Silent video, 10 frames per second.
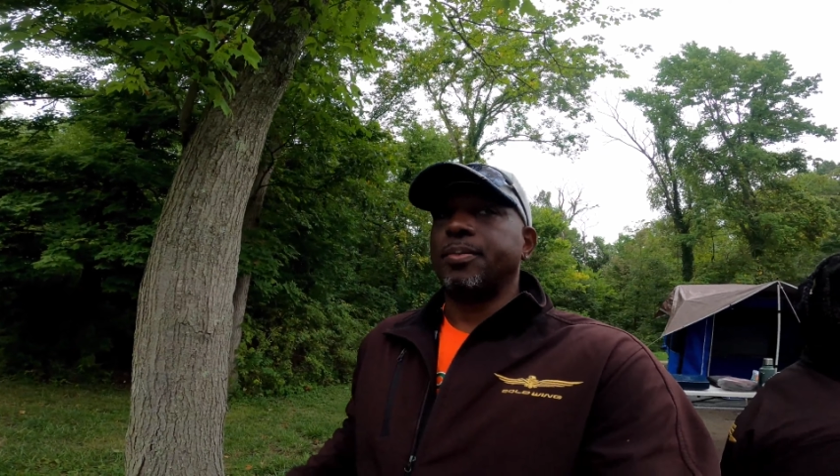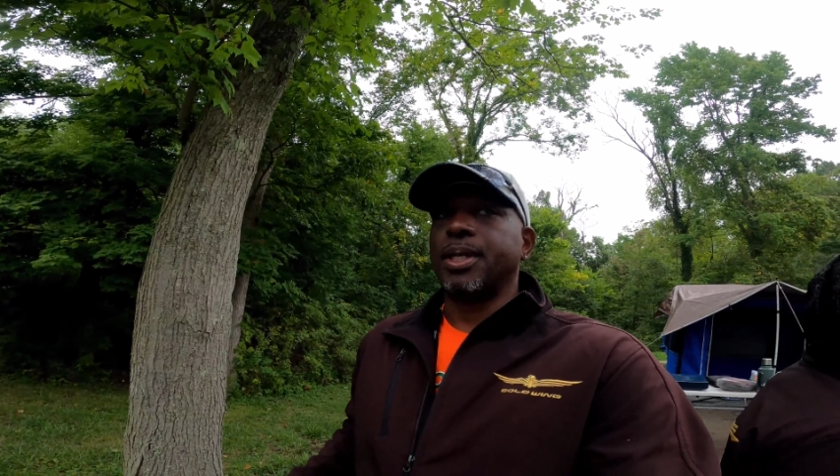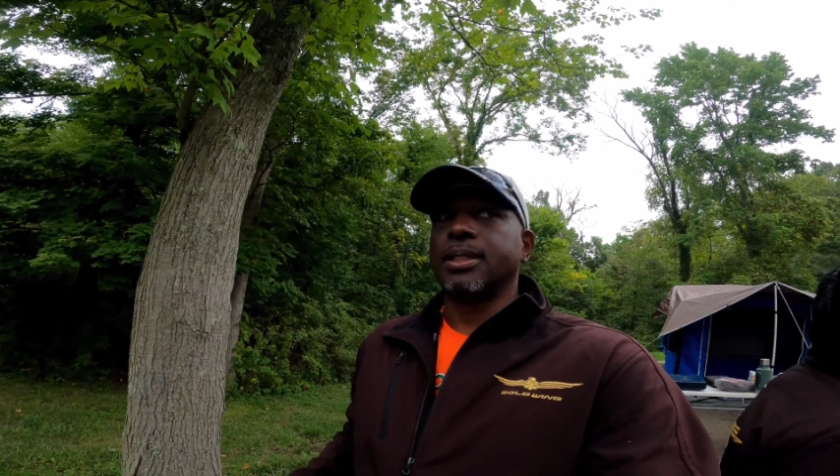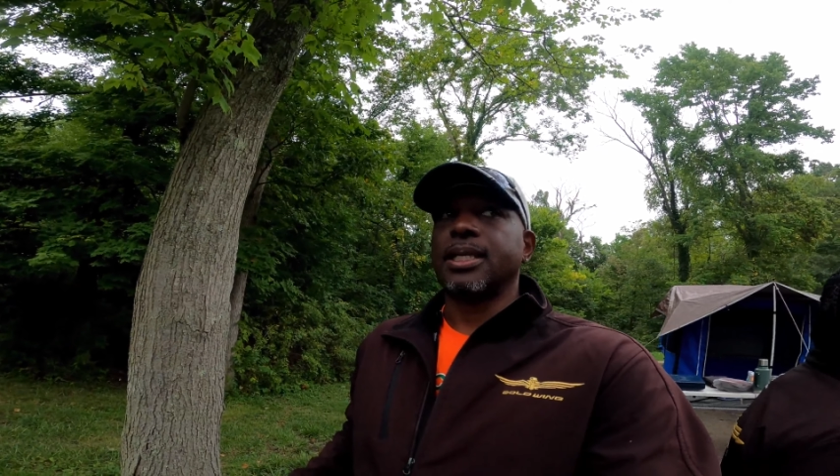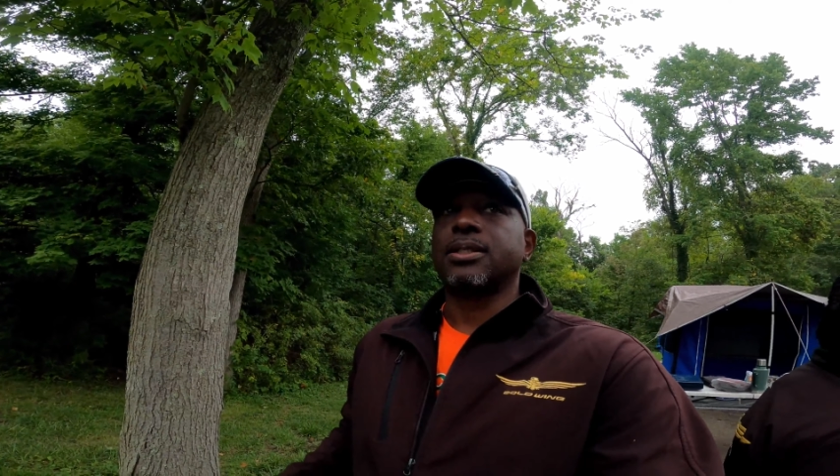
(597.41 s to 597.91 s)

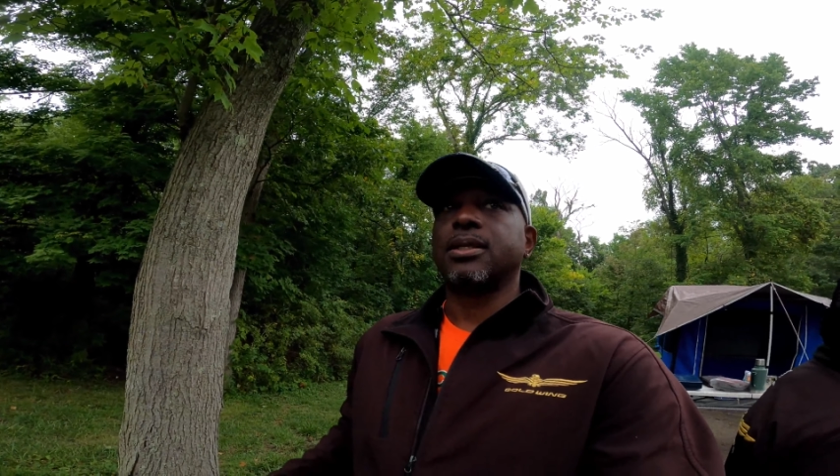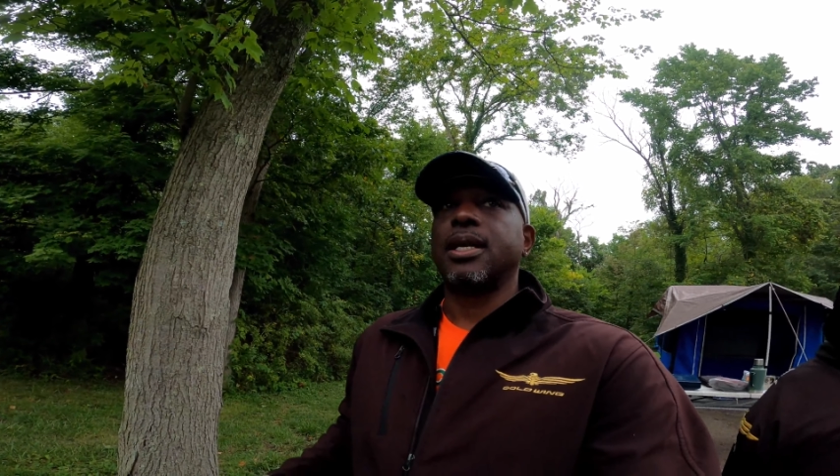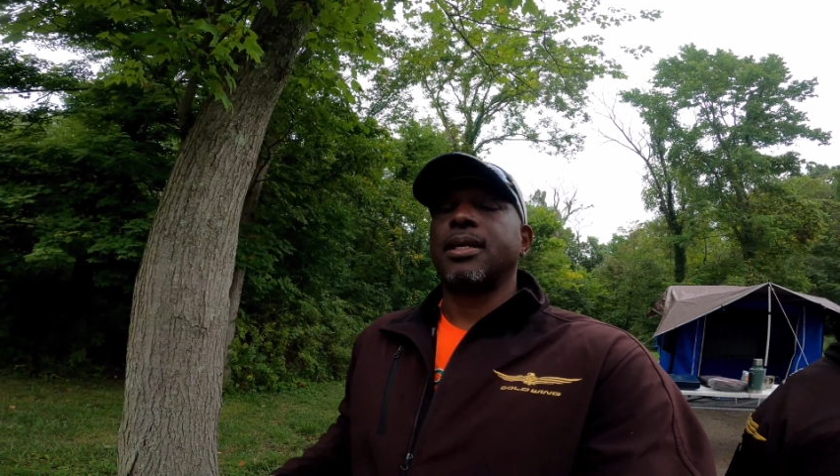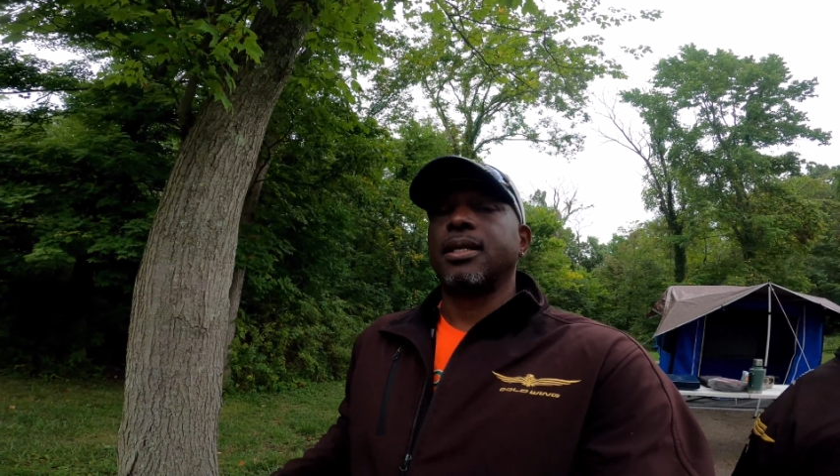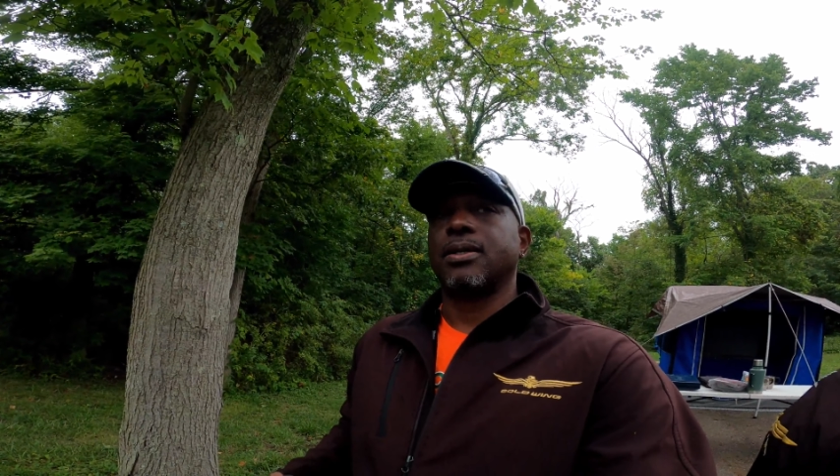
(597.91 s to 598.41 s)
because I saw
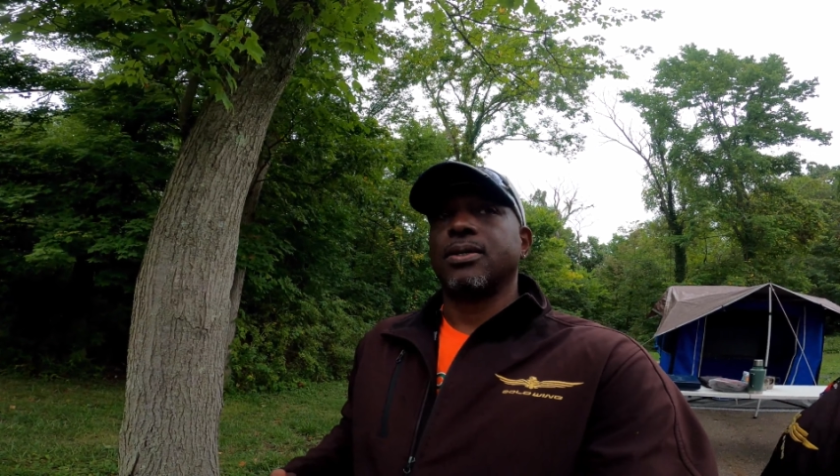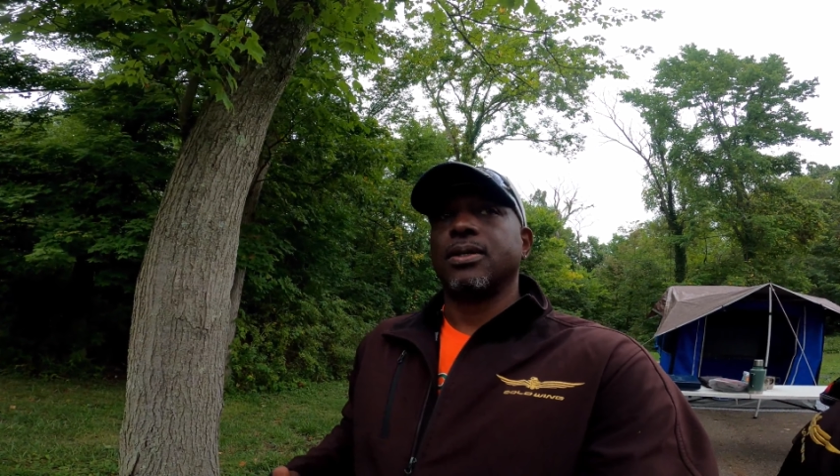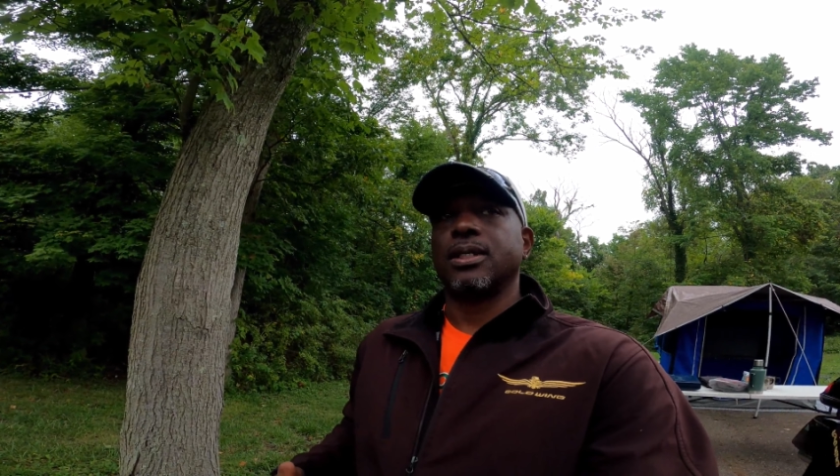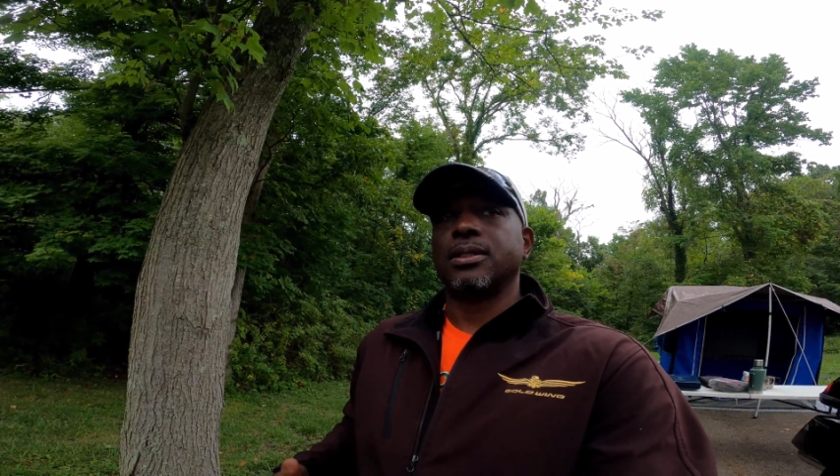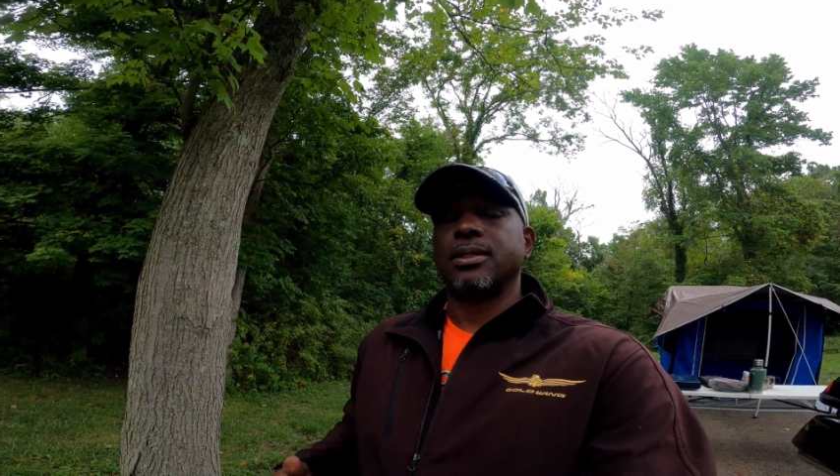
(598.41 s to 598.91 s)
that
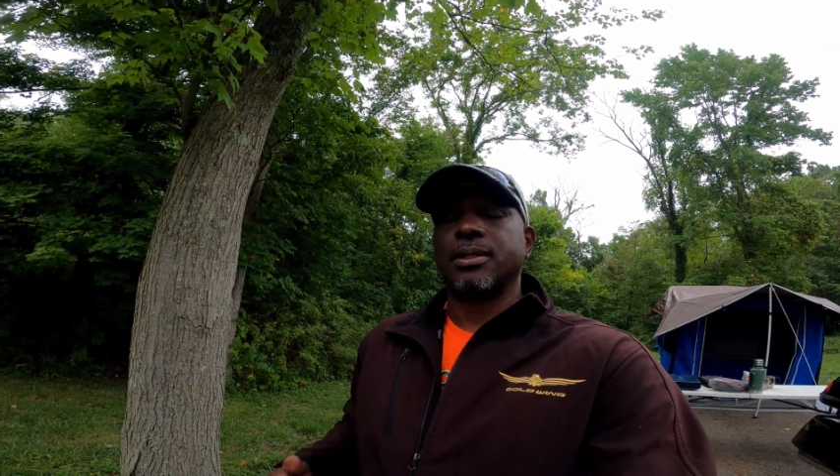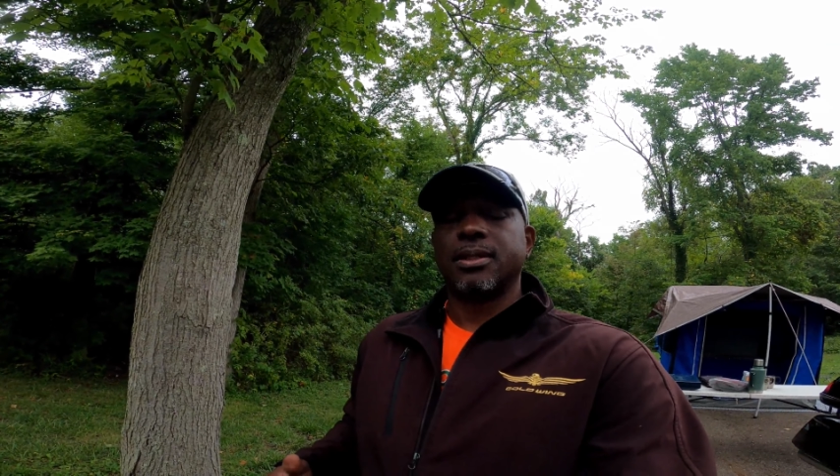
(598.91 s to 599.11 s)
on